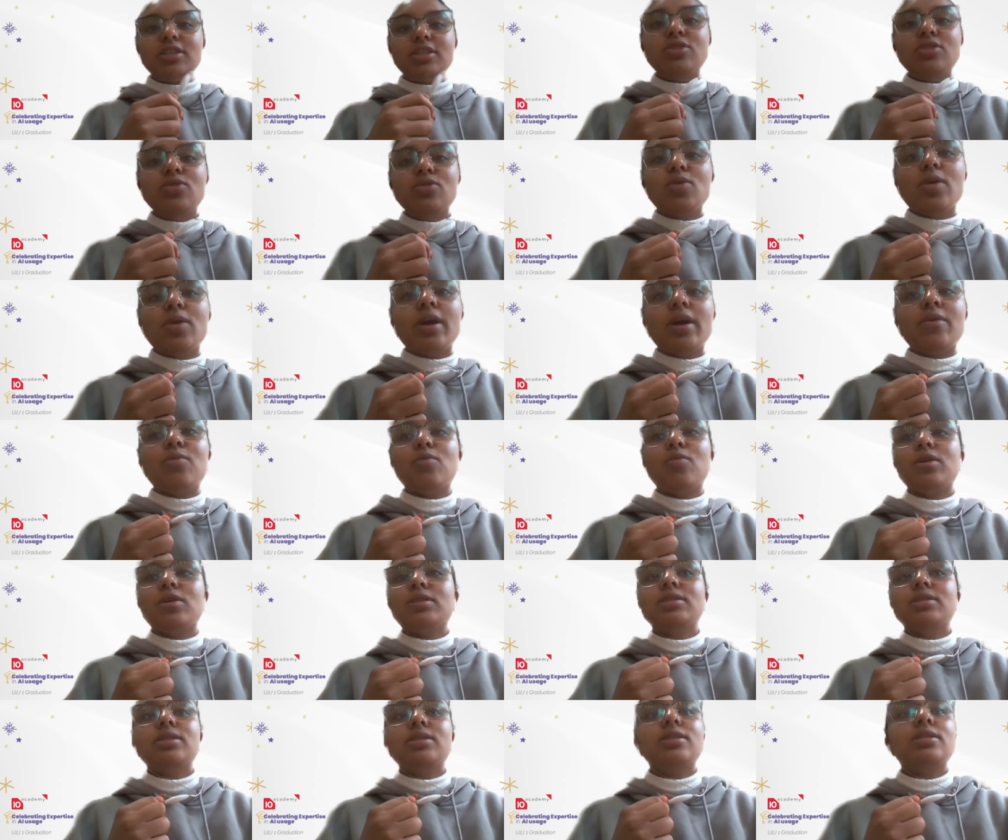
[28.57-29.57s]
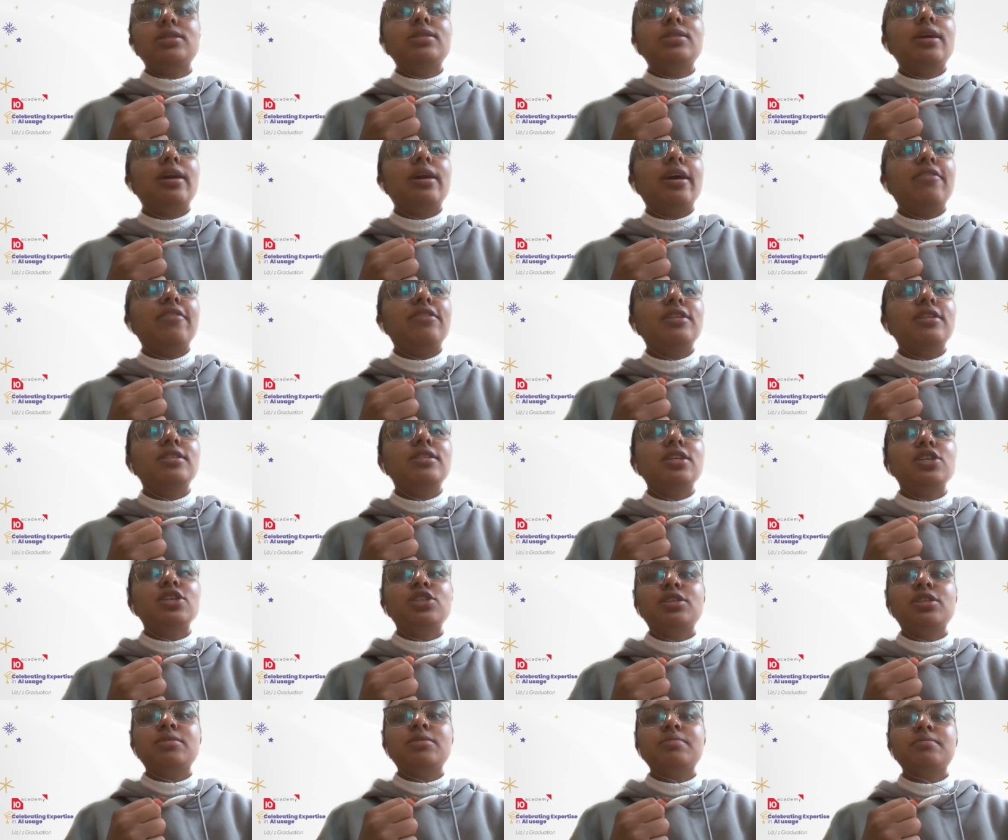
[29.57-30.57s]
So I wanted to have this
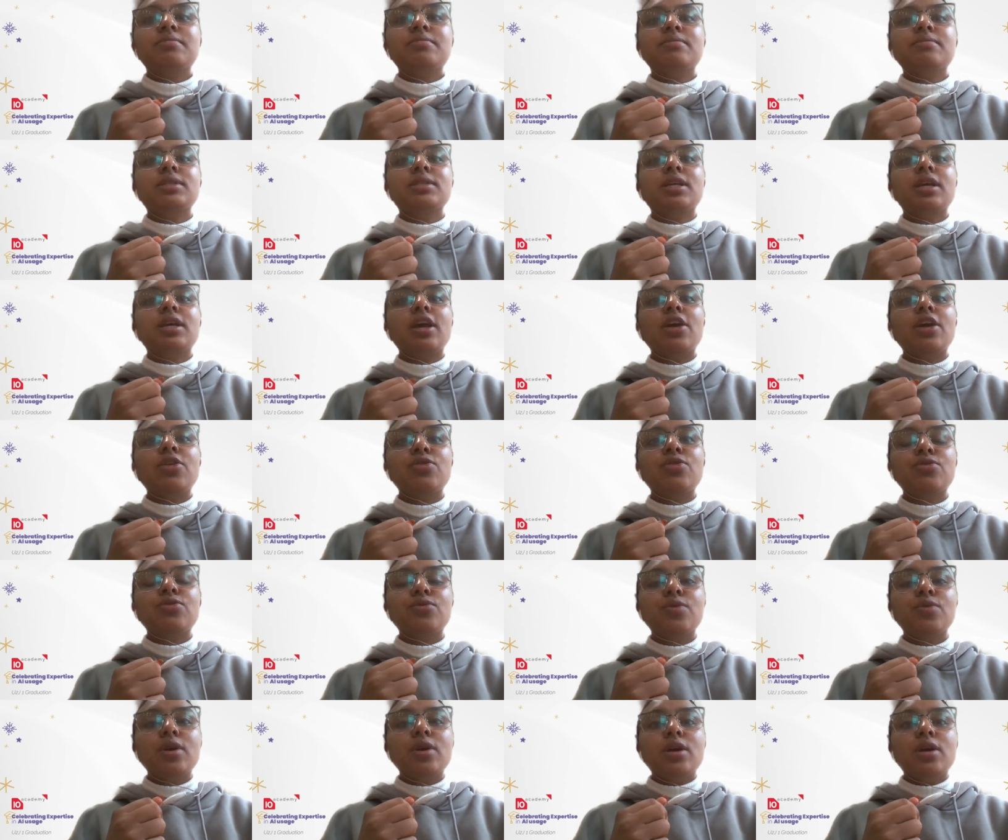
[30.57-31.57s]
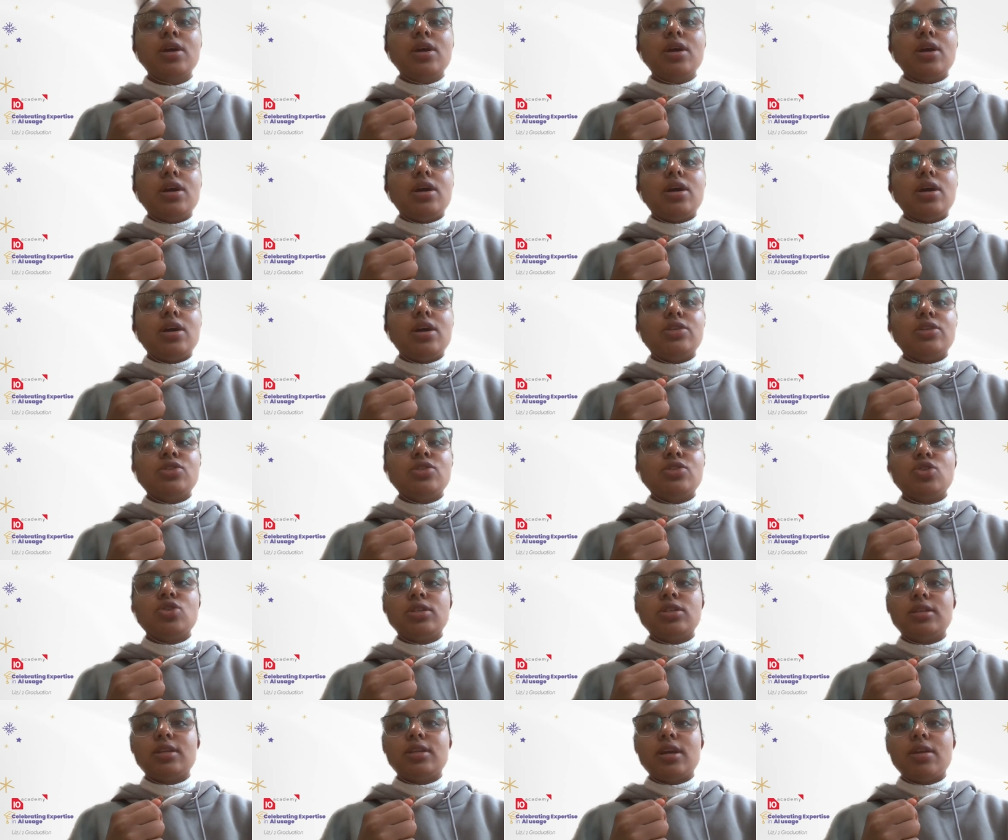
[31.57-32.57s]
session to get you uh,
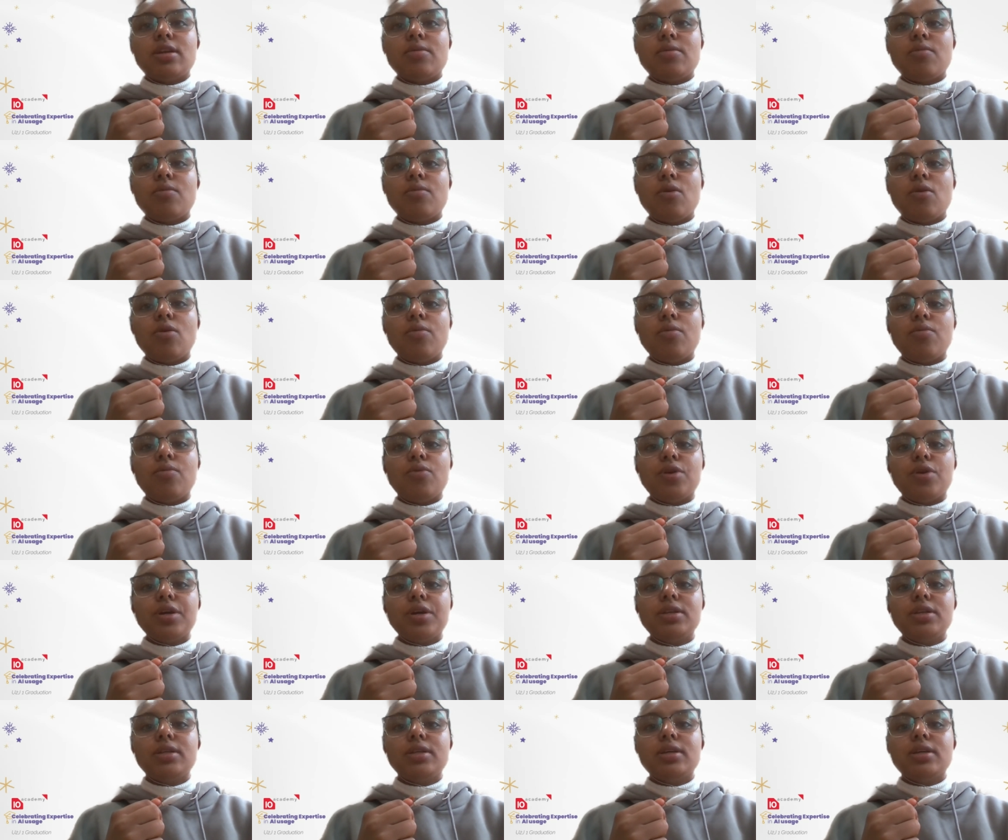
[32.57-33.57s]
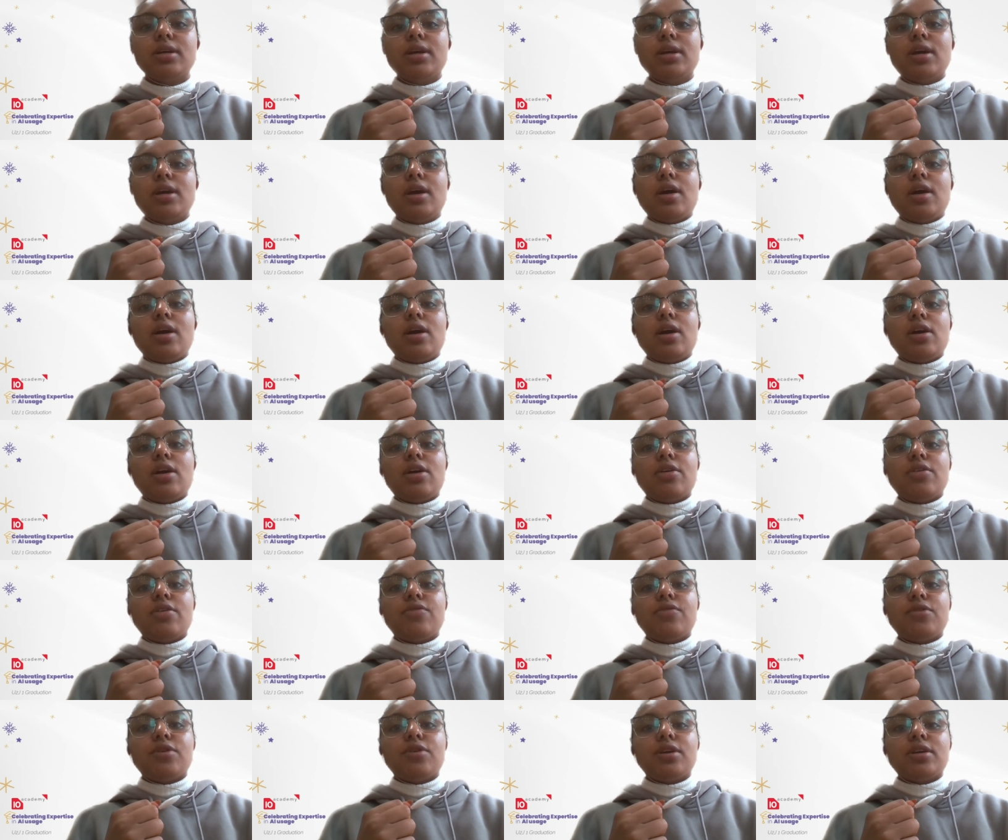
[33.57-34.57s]
started and on board uh,
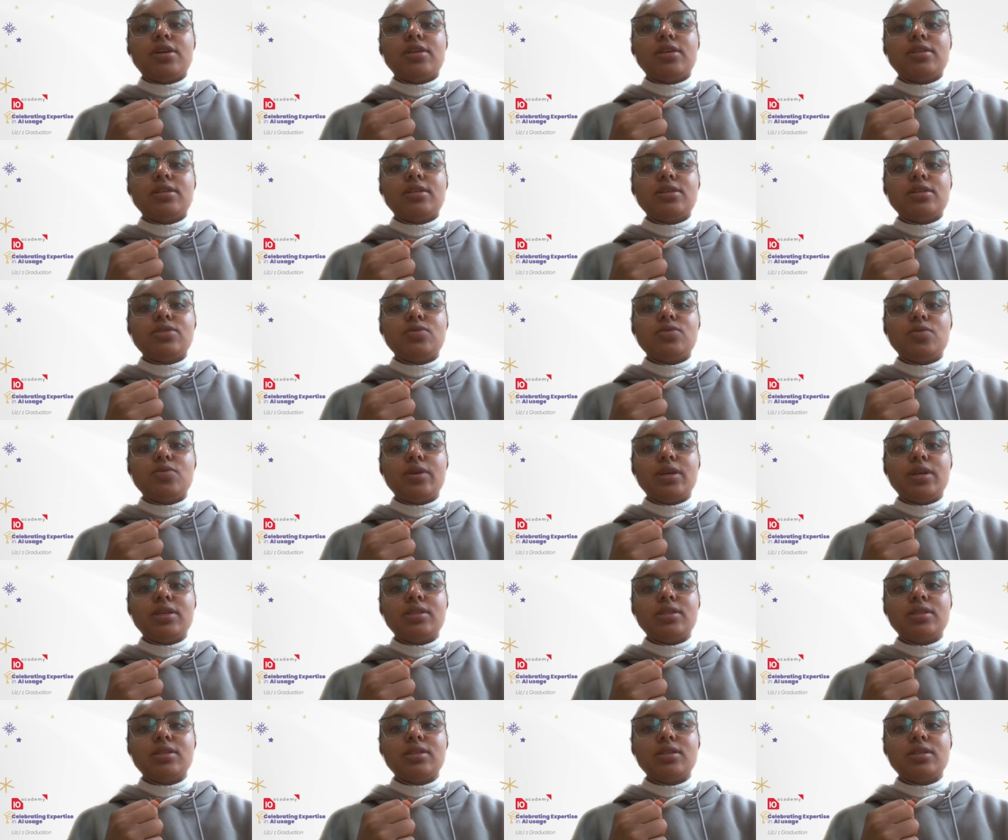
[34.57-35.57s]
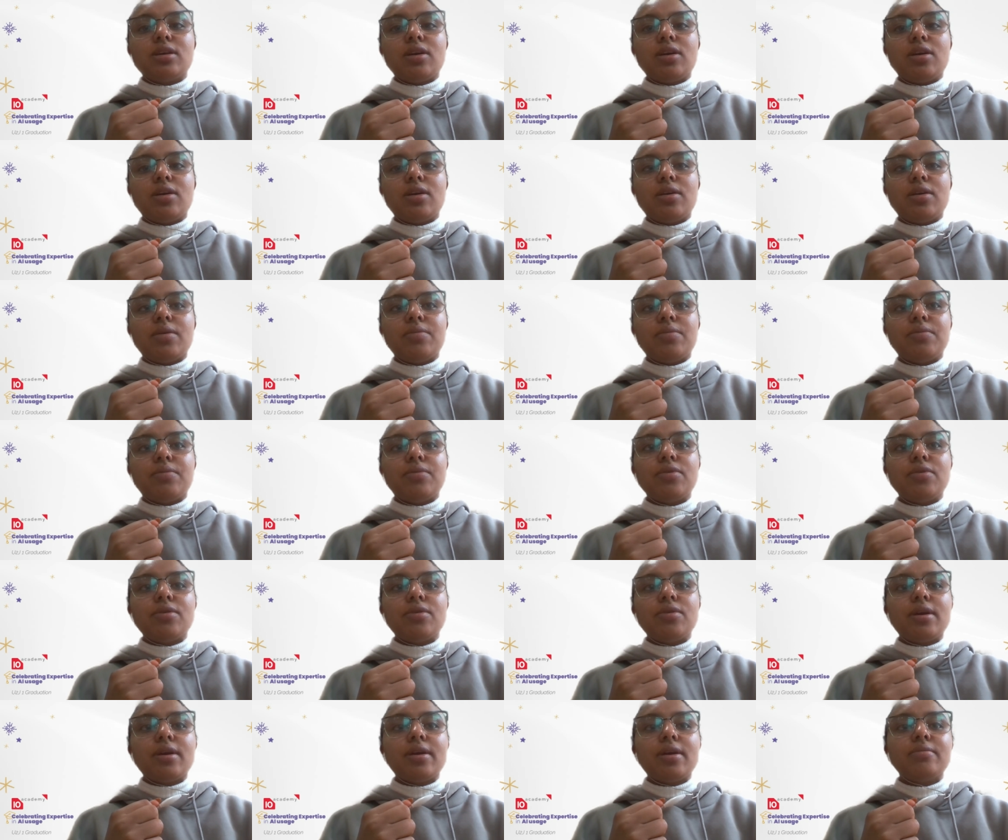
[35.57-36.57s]
for this week's uh,
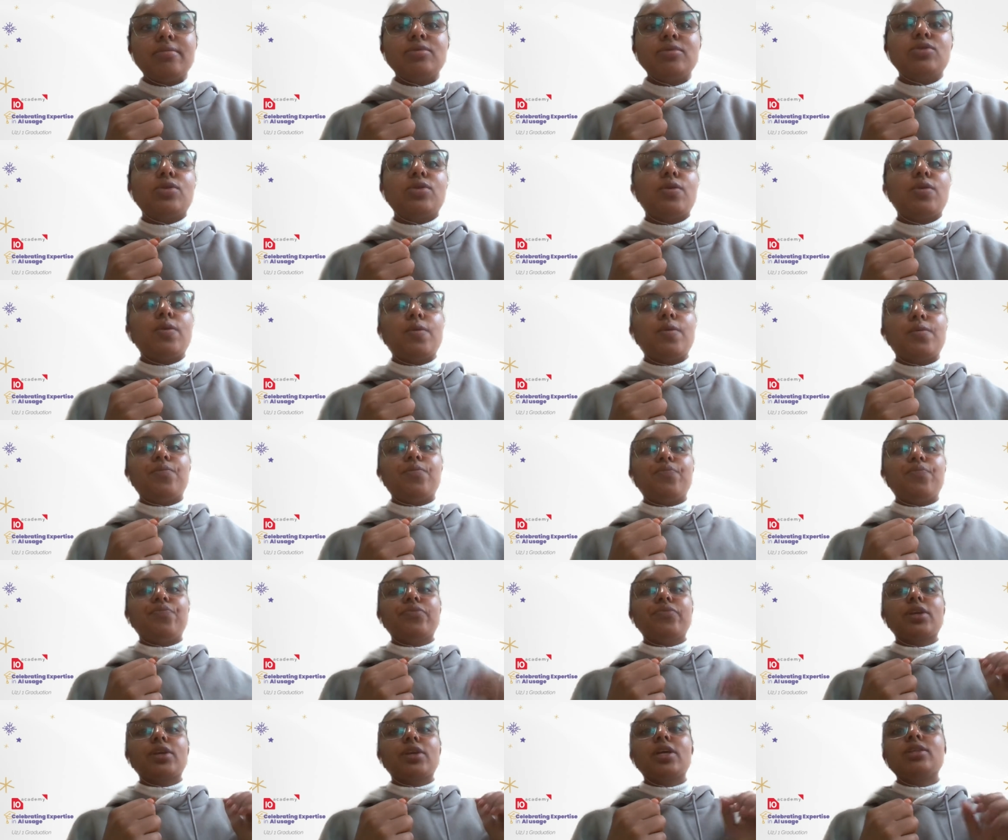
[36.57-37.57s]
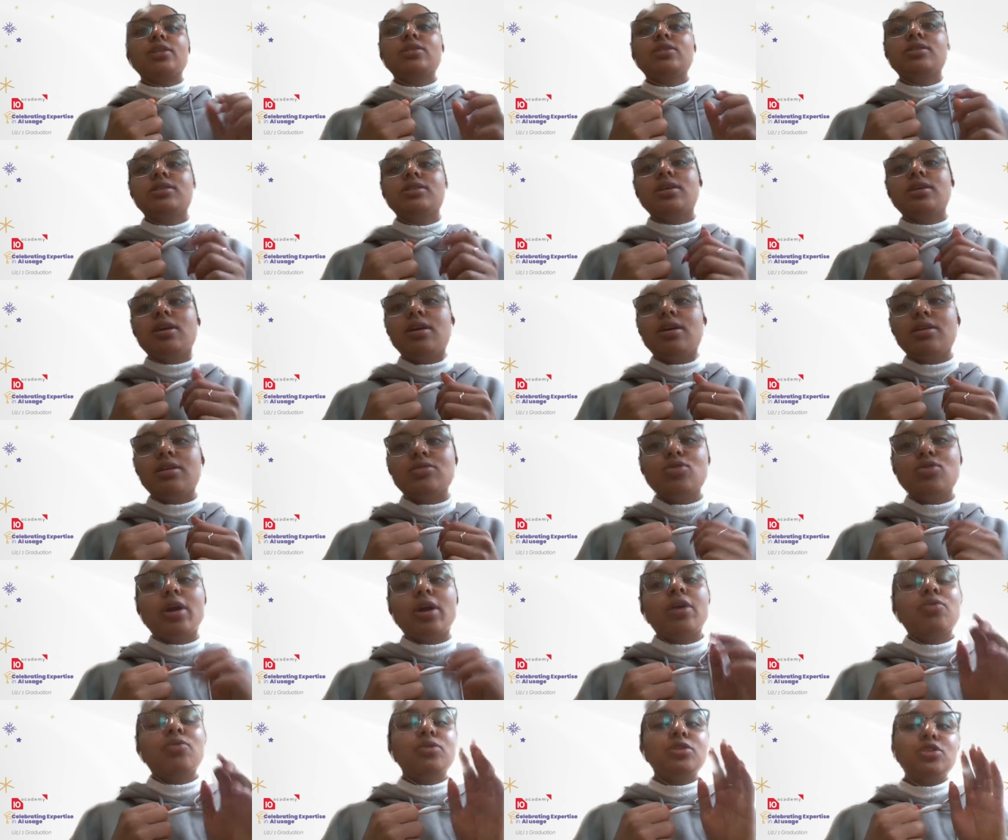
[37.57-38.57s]
program. So it's uh, so
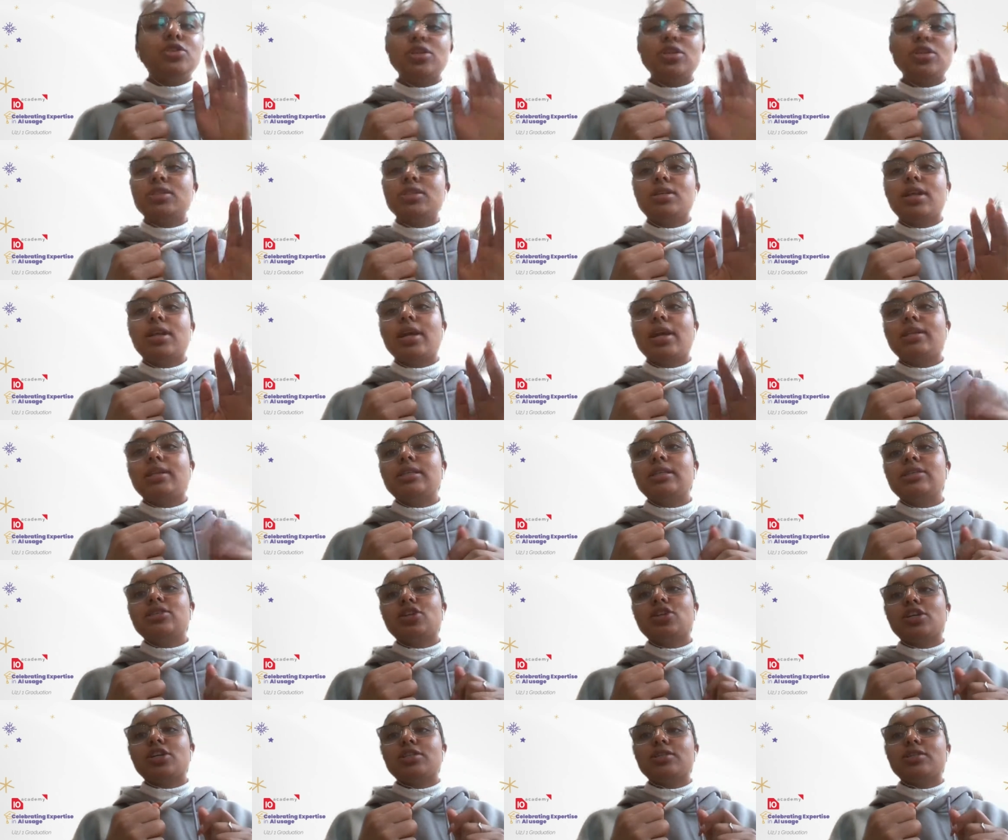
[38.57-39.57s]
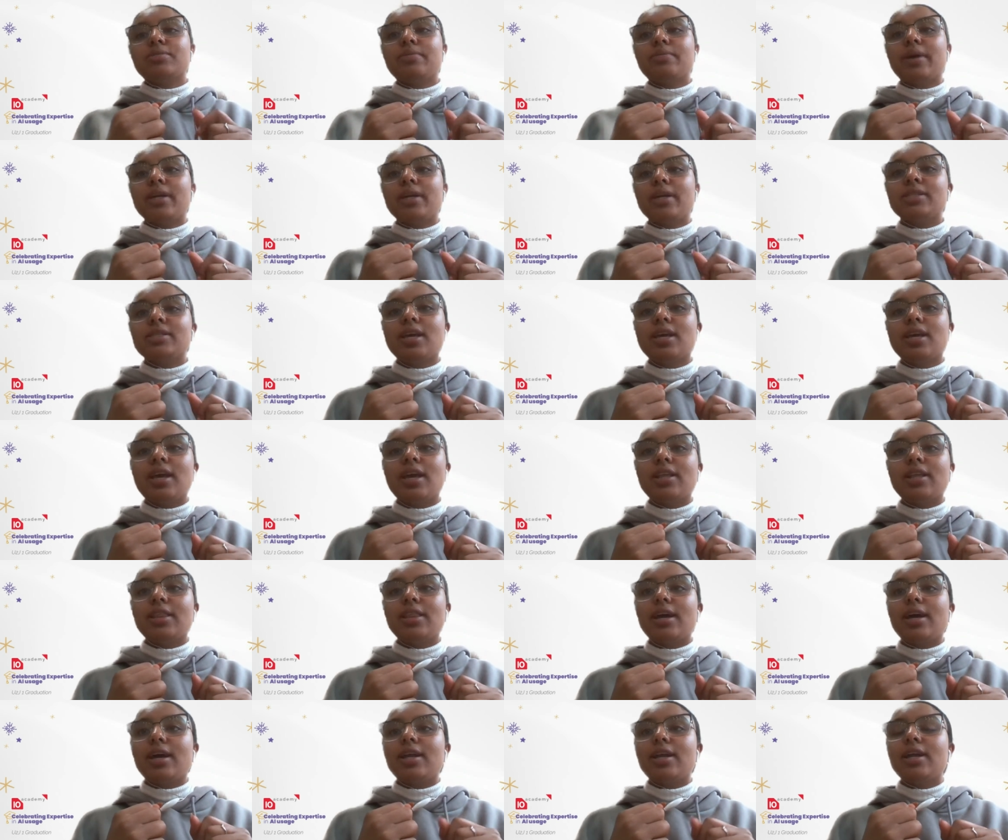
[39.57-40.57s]
I would just like to start by saying
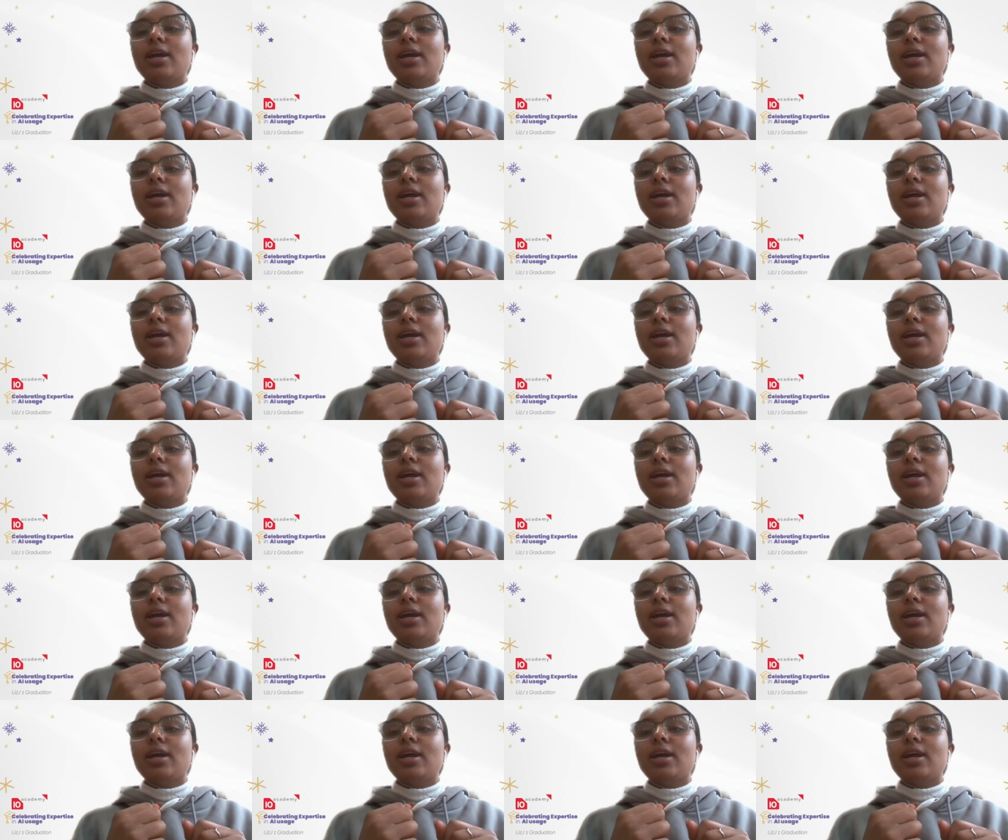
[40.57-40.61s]
that